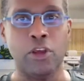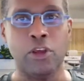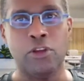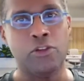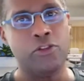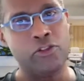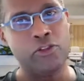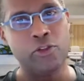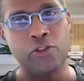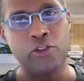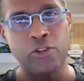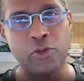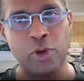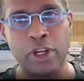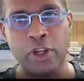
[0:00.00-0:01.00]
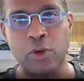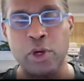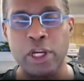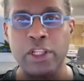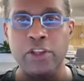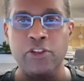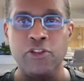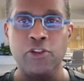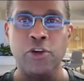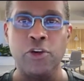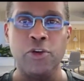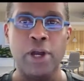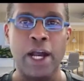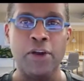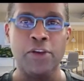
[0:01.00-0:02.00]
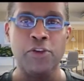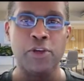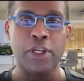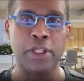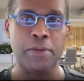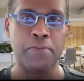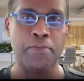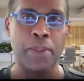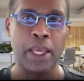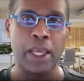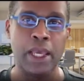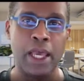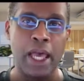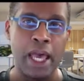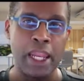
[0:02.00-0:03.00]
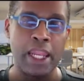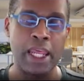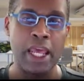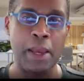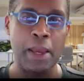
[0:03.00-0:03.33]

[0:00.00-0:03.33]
So just wanted to quickly show you how you can edit and